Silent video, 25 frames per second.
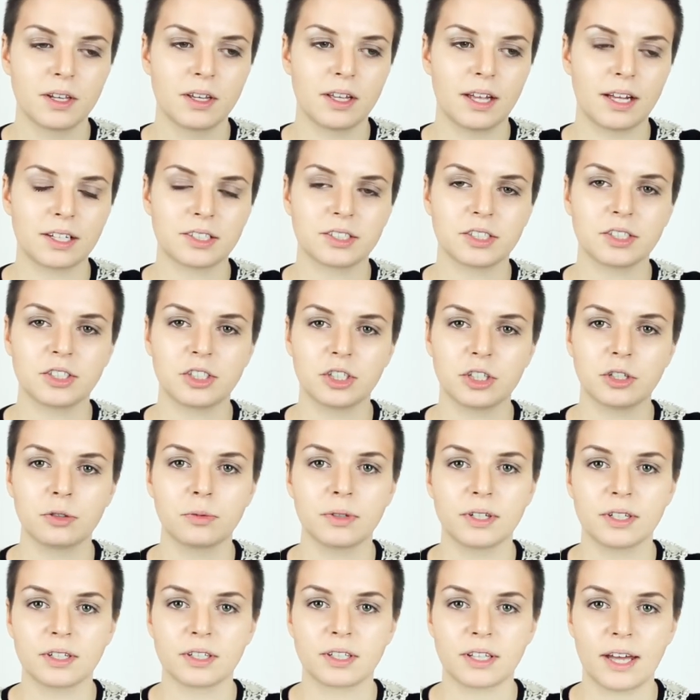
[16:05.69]
That's to do
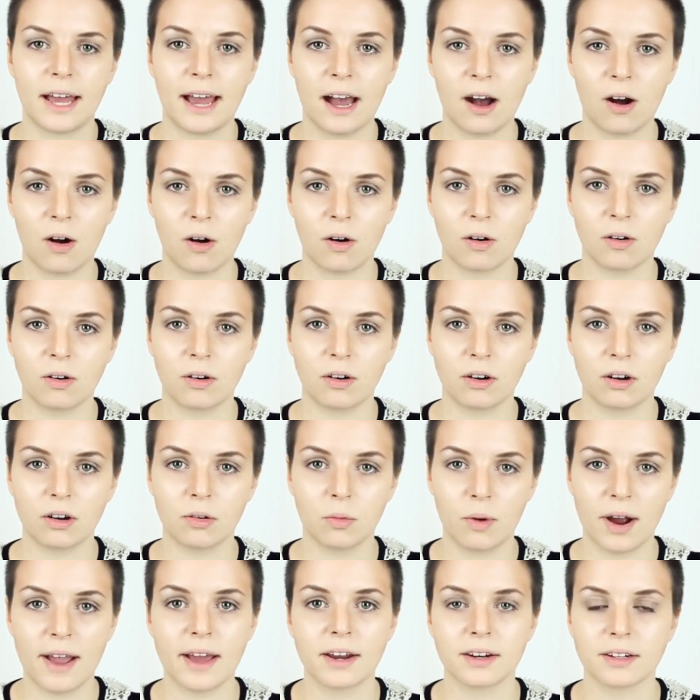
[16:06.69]
with our
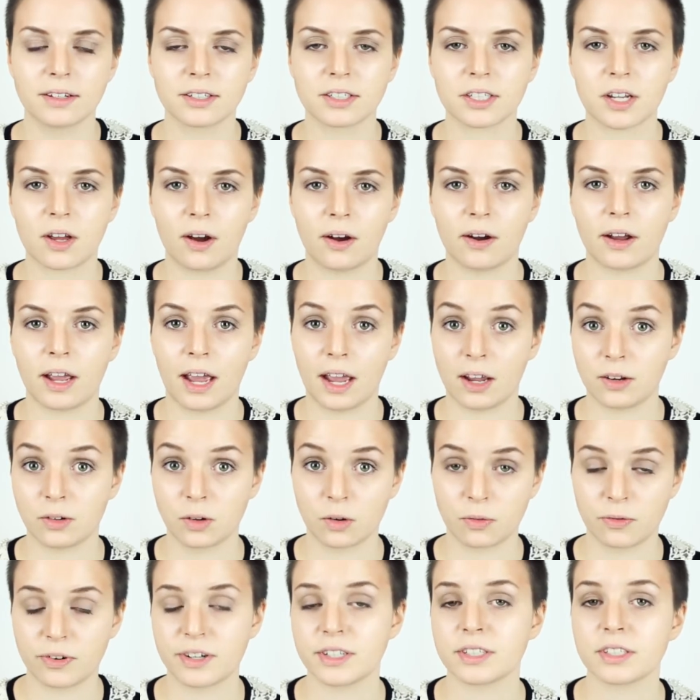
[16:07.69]
awareness, cupcake,
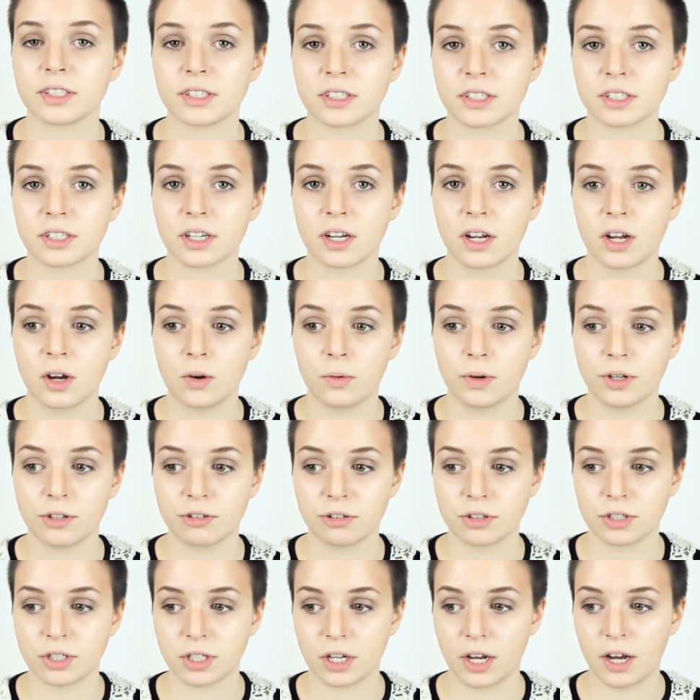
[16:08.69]
not wrists, which
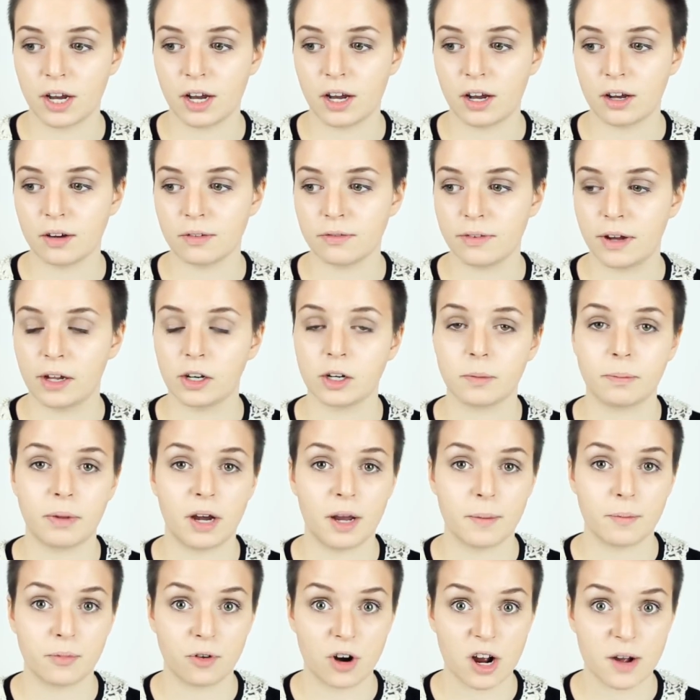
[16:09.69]
was uh, founded
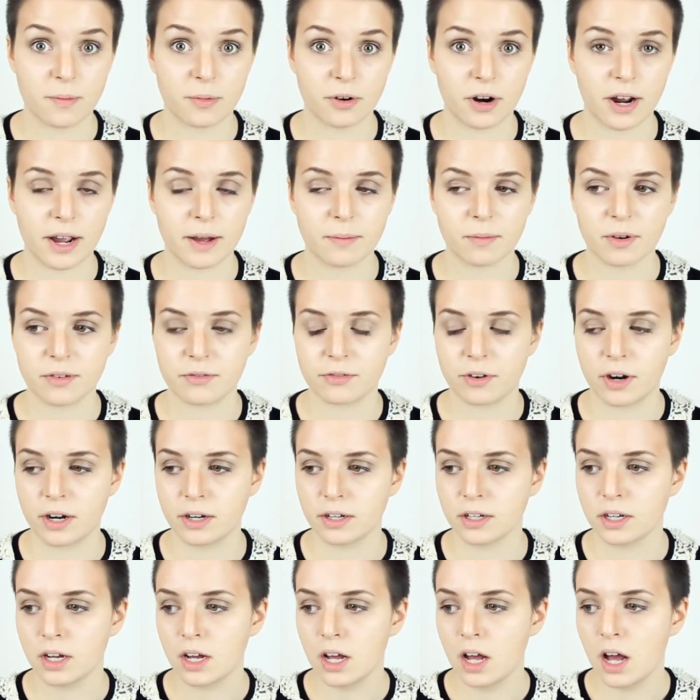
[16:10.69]
by Bri Bri, my
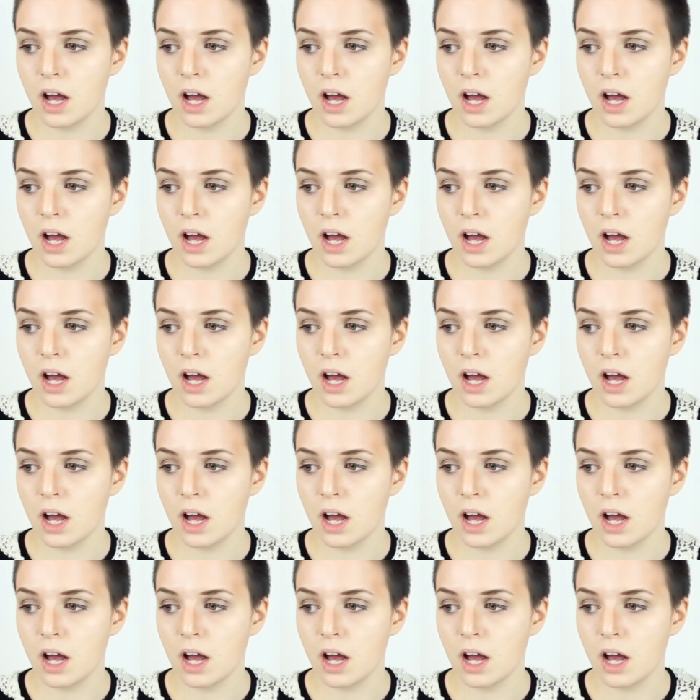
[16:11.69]
friend.